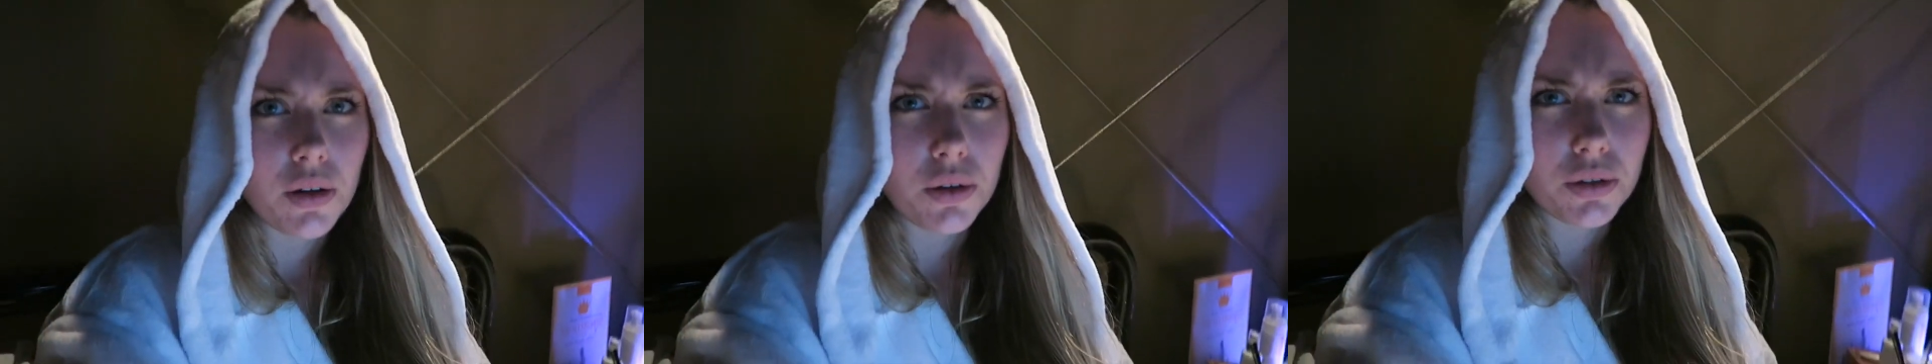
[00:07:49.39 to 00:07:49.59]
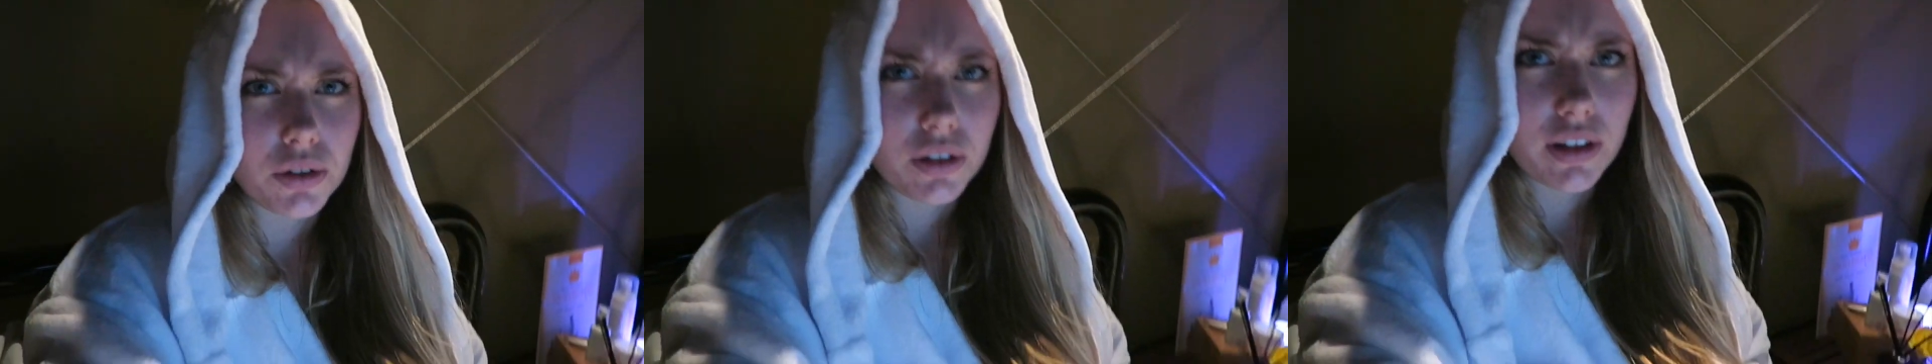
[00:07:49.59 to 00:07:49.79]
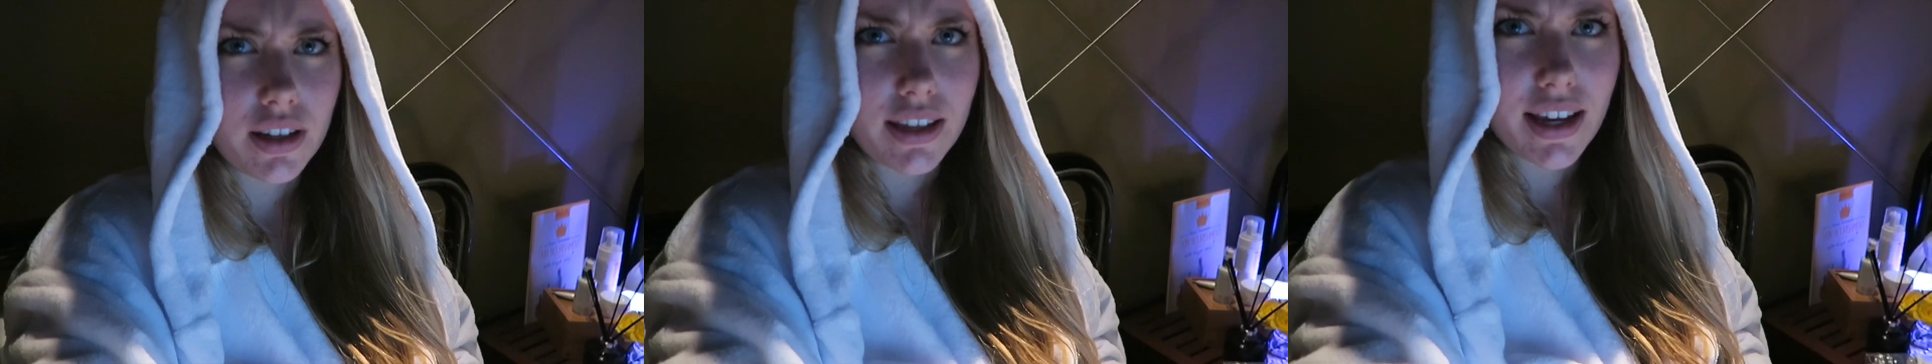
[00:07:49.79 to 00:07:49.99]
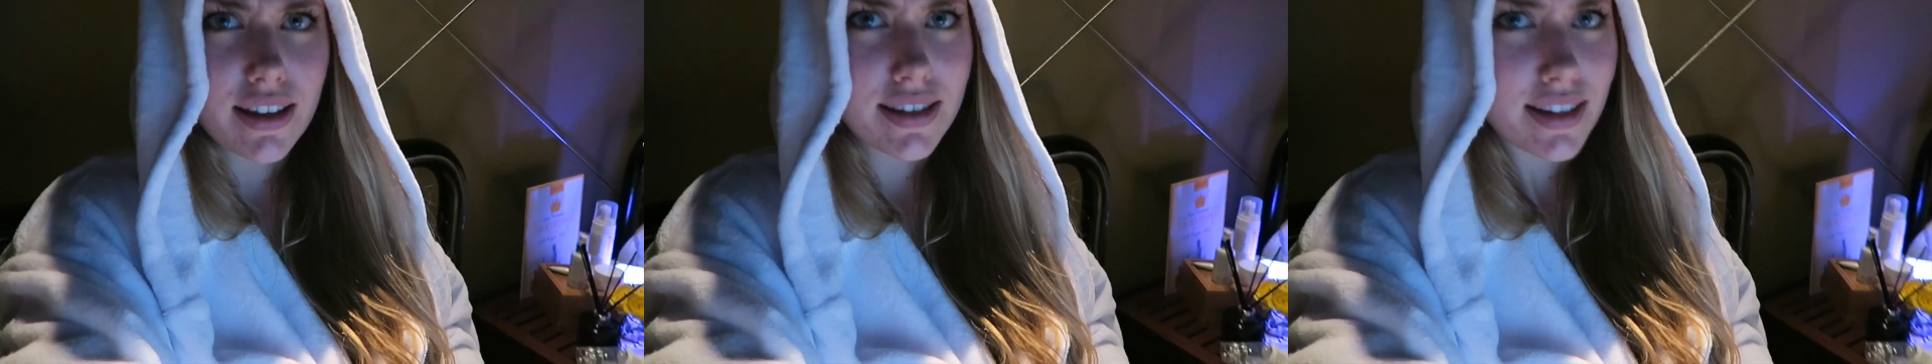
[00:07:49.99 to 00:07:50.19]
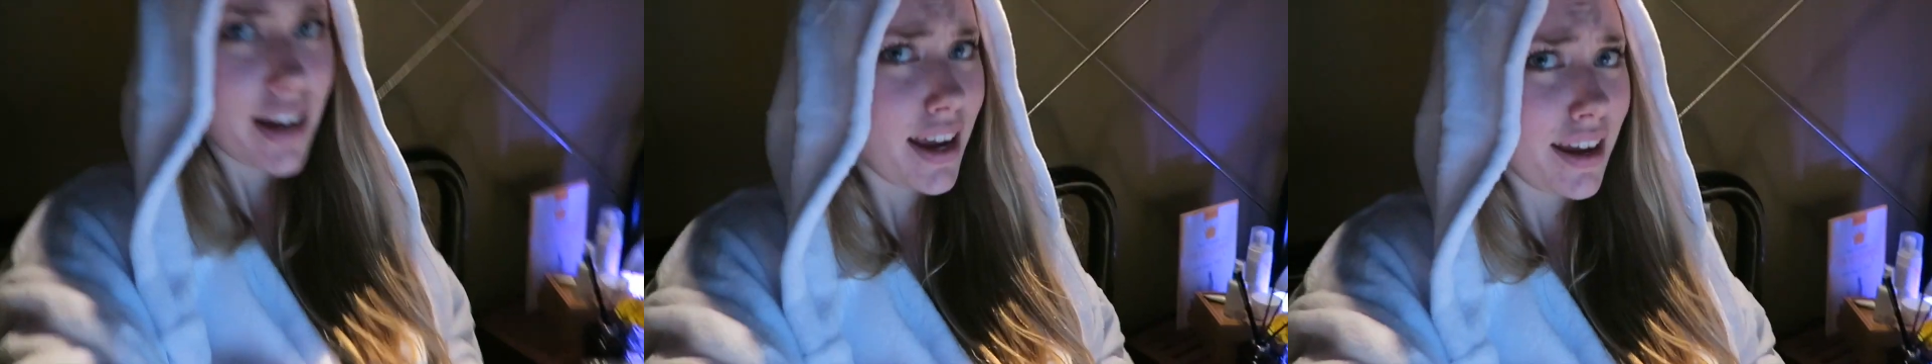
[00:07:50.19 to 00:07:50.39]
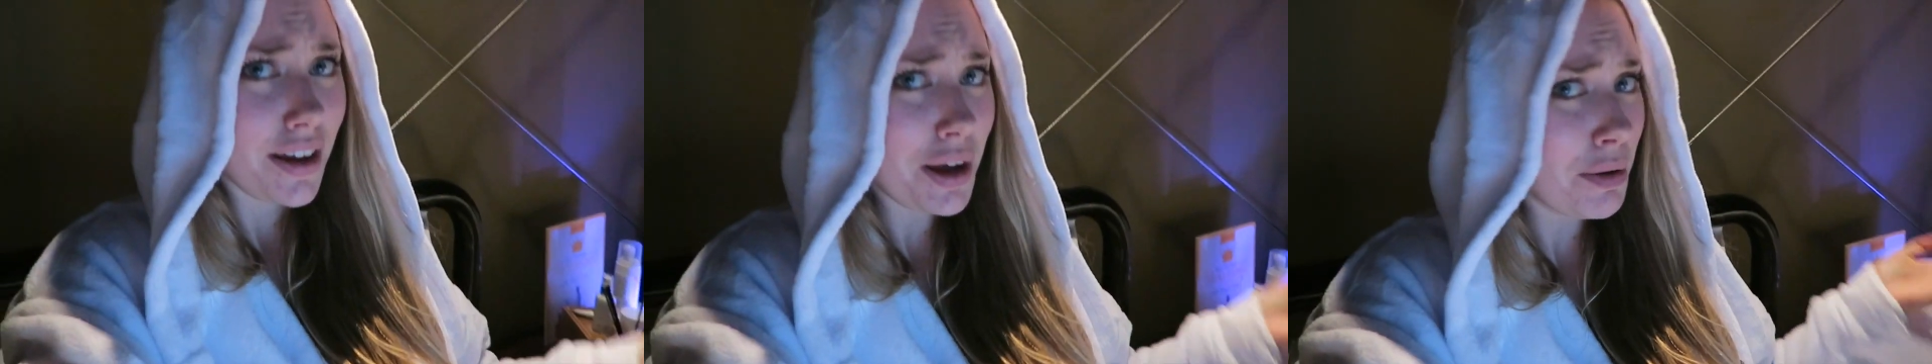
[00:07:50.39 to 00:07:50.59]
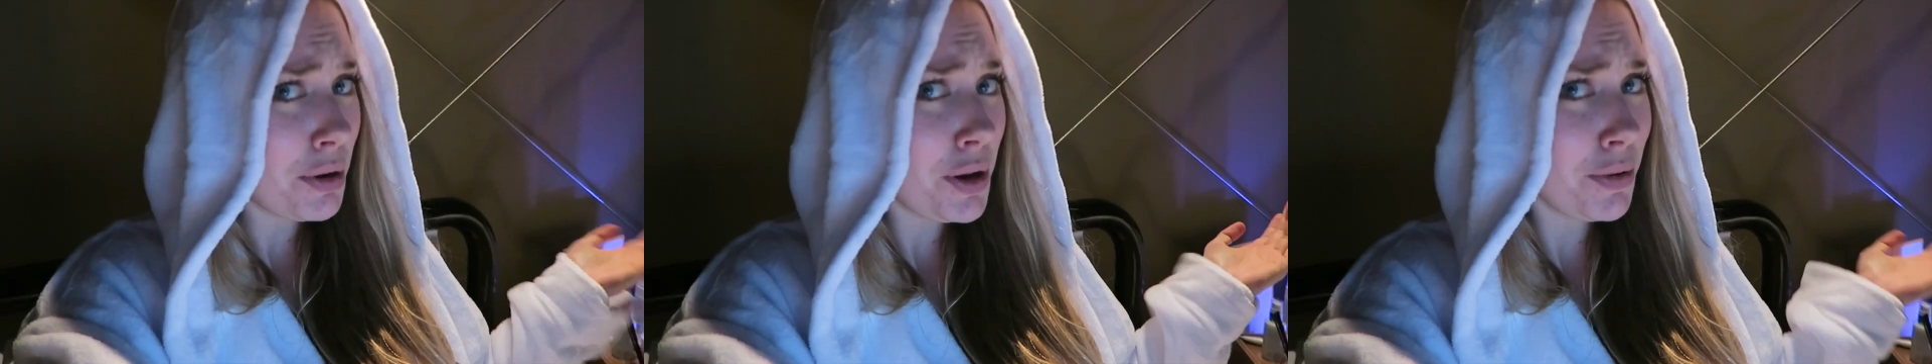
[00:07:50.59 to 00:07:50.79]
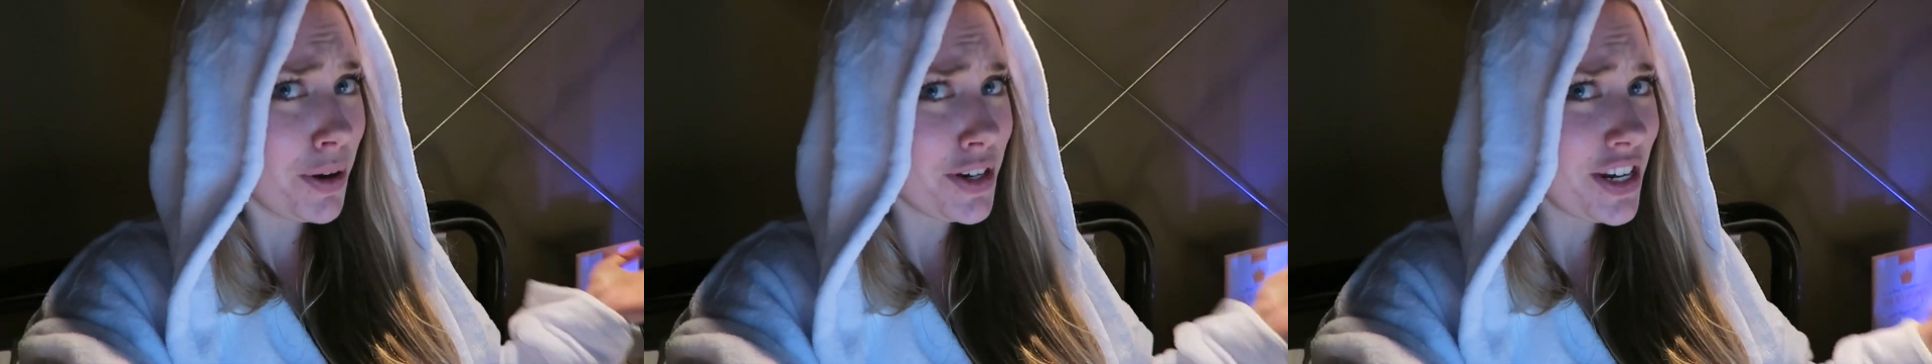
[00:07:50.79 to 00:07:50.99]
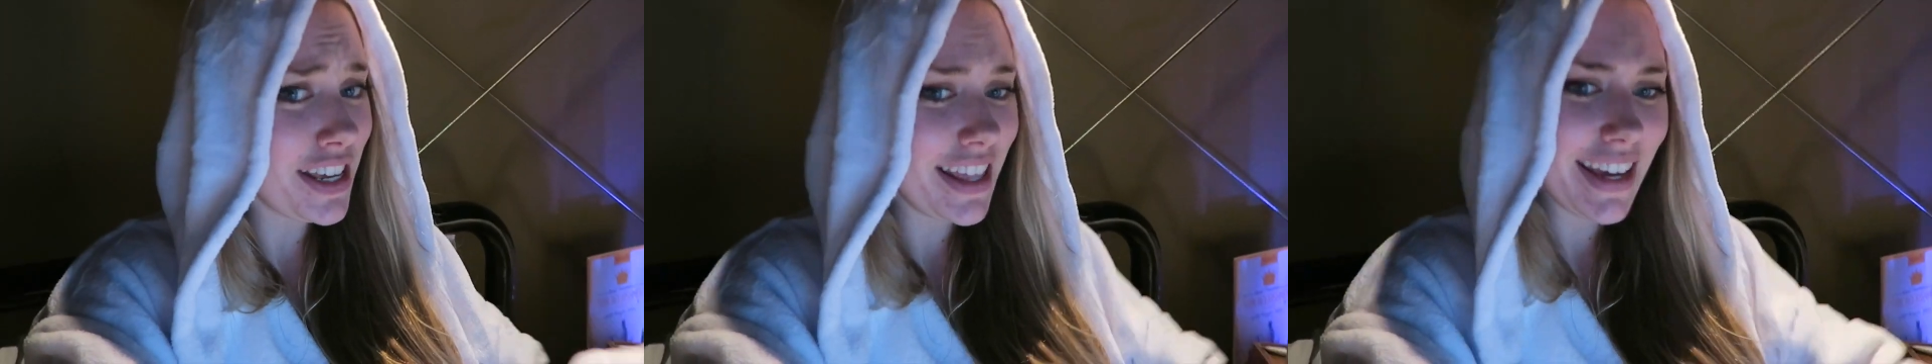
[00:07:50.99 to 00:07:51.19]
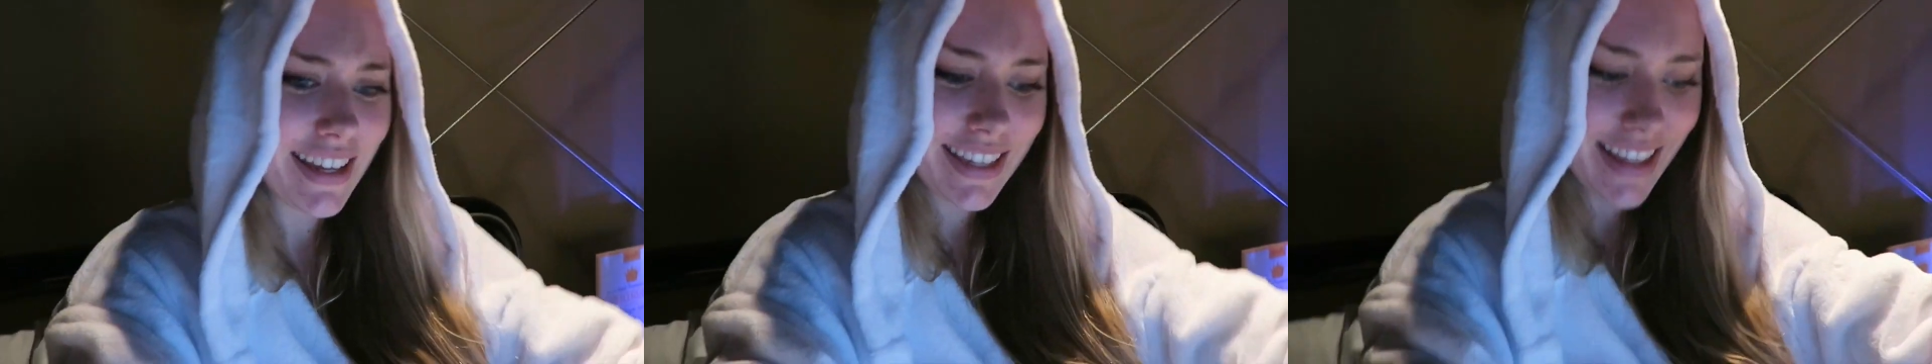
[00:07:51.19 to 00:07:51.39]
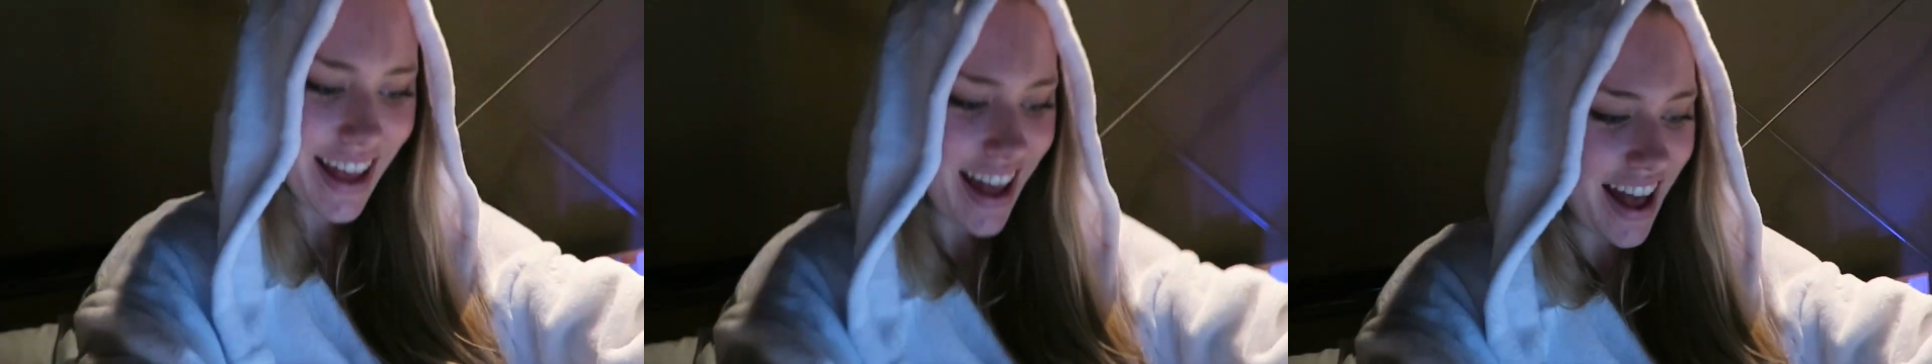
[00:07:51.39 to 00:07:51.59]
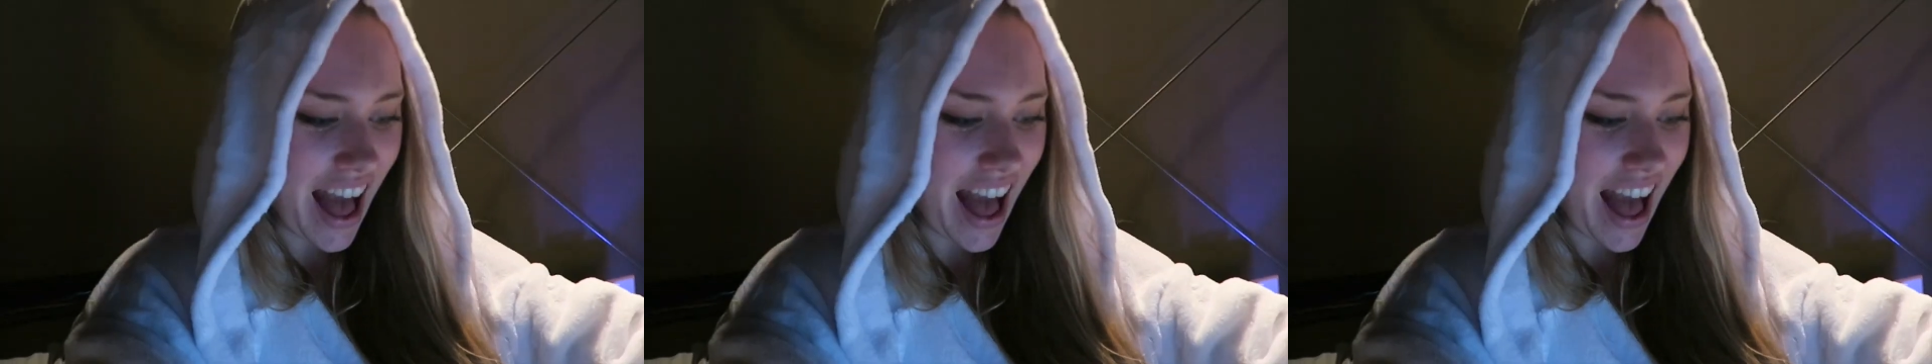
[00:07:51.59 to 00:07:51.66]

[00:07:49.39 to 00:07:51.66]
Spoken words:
or yesterday when you're watching this.